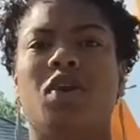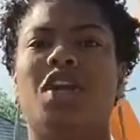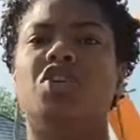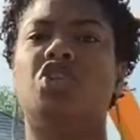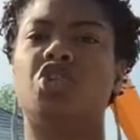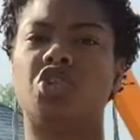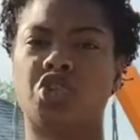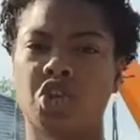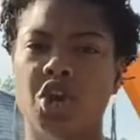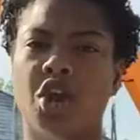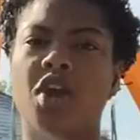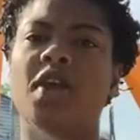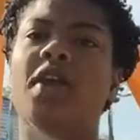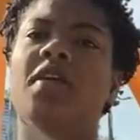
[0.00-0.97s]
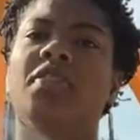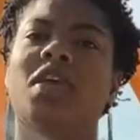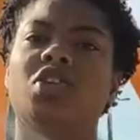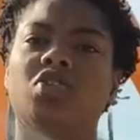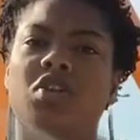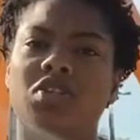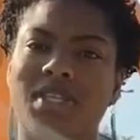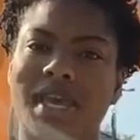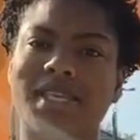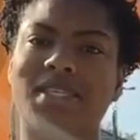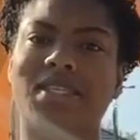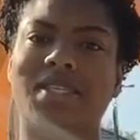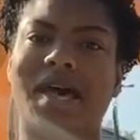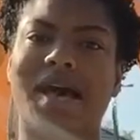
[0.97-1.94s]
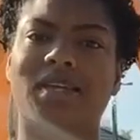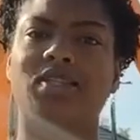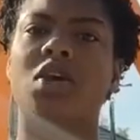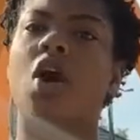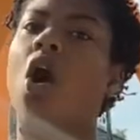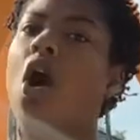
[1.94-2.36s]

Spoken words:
ensure that your test locks